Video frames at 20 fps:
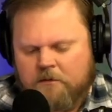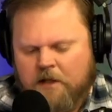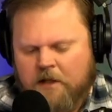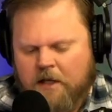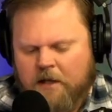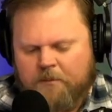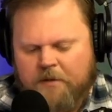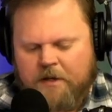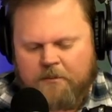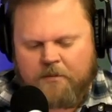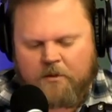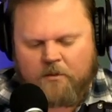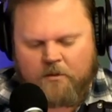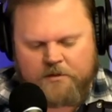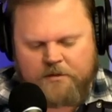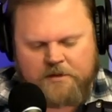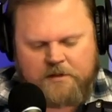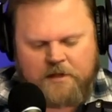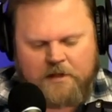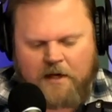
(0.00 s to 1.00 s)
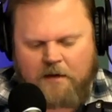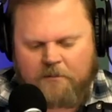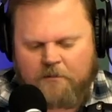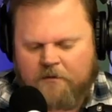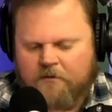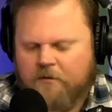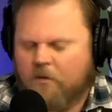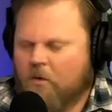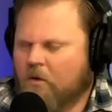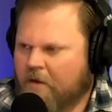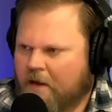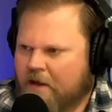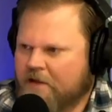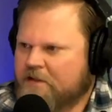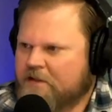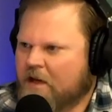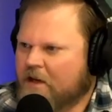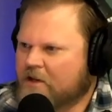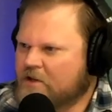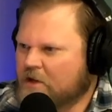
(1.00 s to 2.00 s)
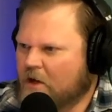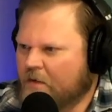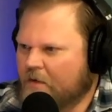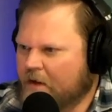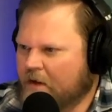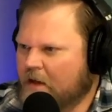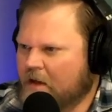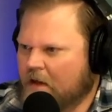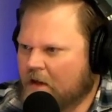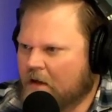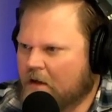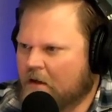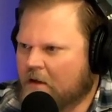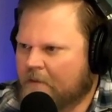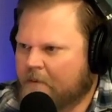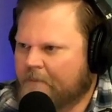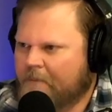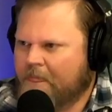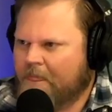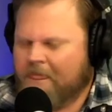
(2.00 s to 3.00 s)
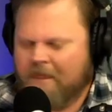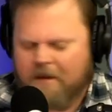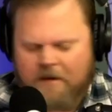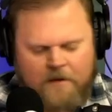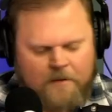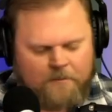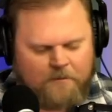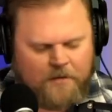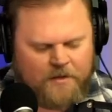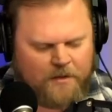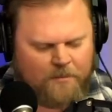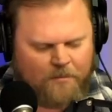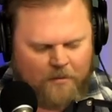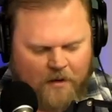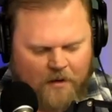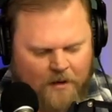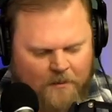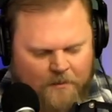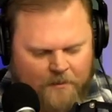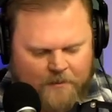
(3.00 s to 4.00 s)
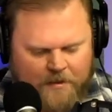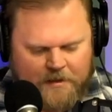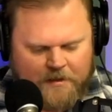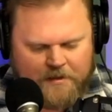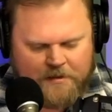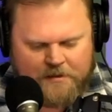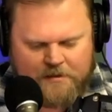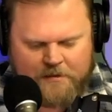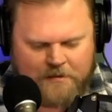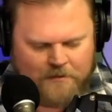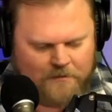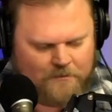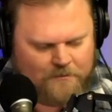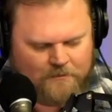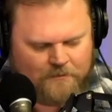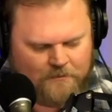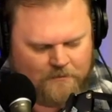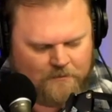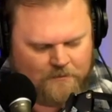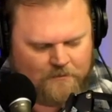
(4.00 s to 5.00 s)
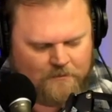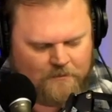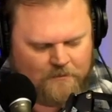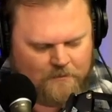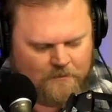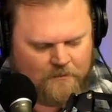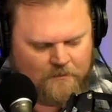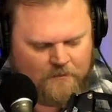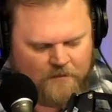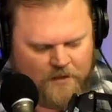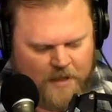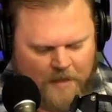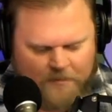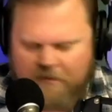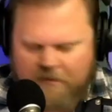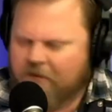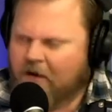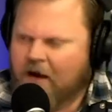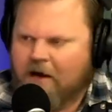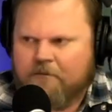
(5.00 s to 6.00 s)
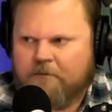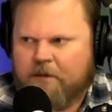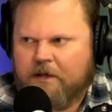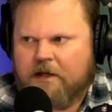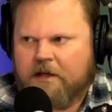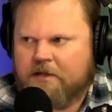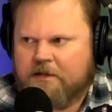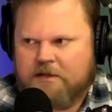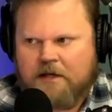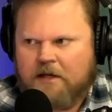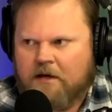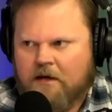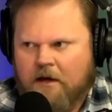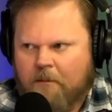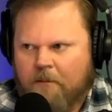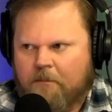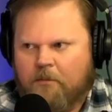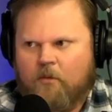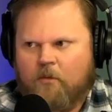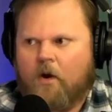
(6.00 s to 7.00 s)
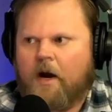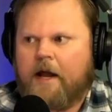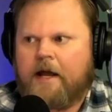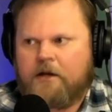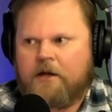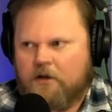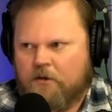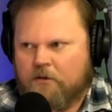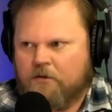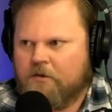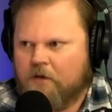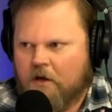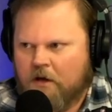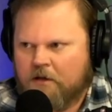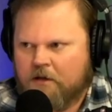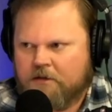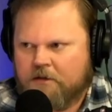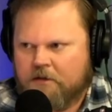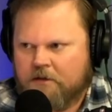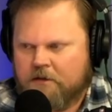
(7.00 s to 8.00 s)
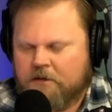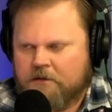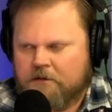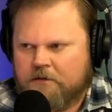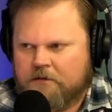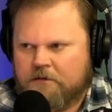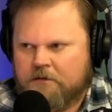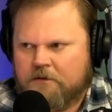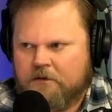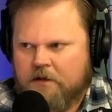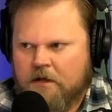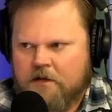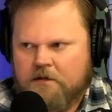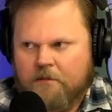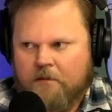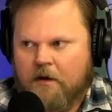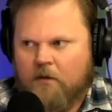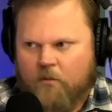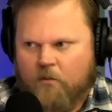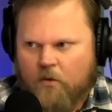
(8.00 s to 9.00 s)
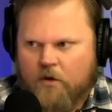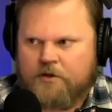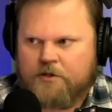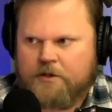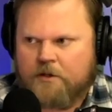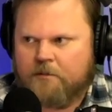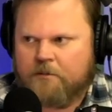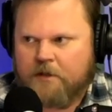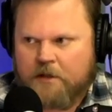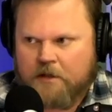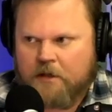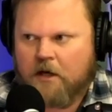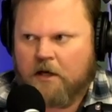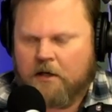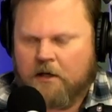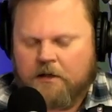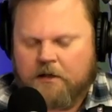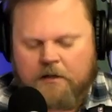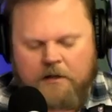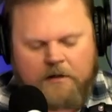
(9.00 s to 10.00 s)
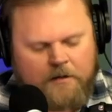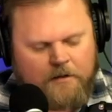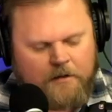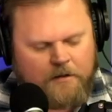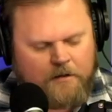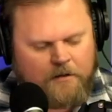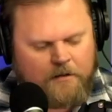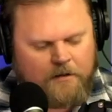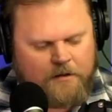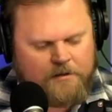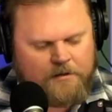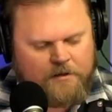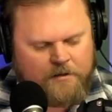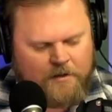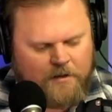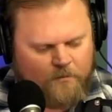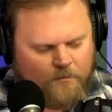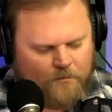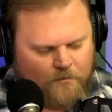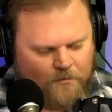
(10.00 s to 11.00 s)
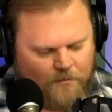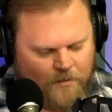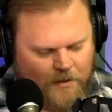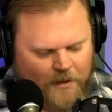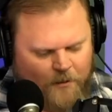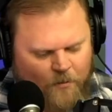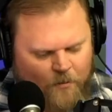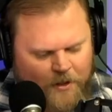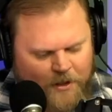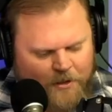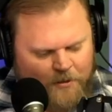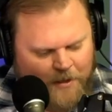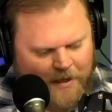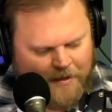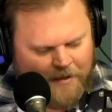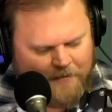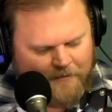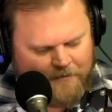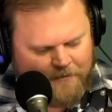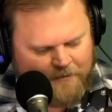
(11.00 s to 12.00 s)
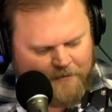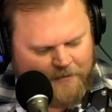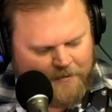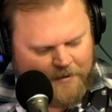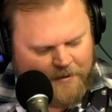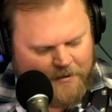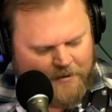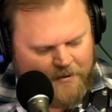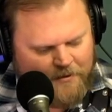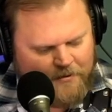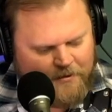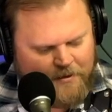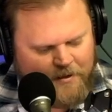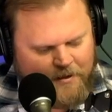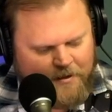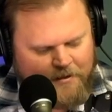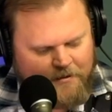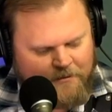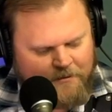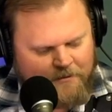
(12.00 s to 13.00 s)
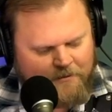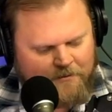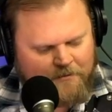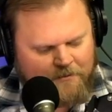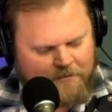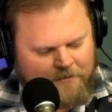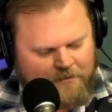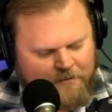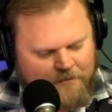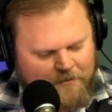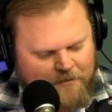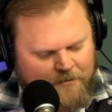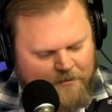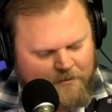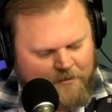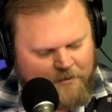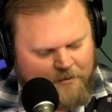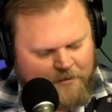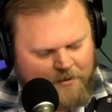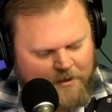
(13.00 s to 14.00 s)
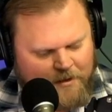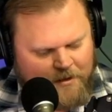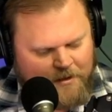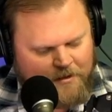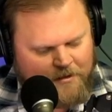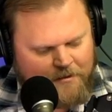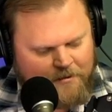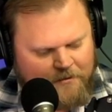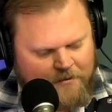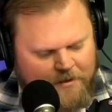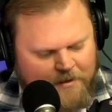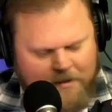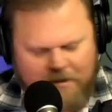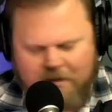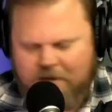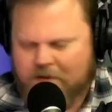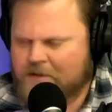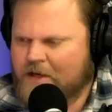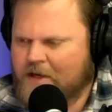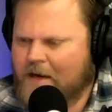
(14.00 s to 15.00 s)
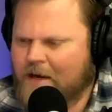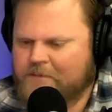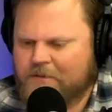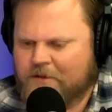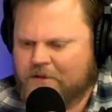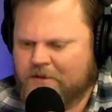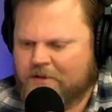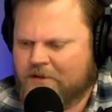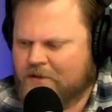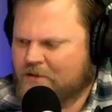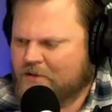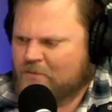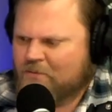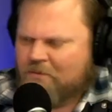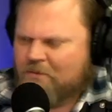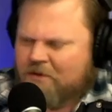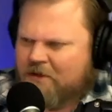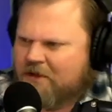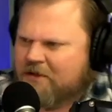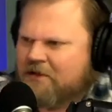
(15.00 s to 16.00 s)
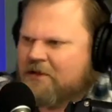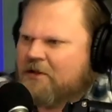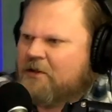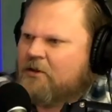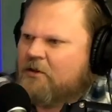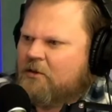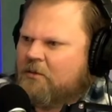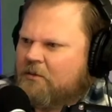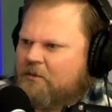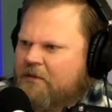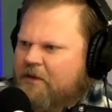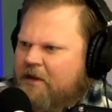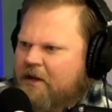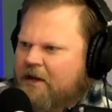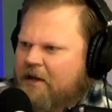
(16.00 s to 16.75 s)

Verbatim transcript: a lot of people will stop before that section on the king. Uh-huh. But the problem is, chapter five begins a brand new thought. Yeah, it's about worship and right, God. Right, and so then like what do you have in thirteen? Yeah, through uh through the end of the chapters, this little yeah.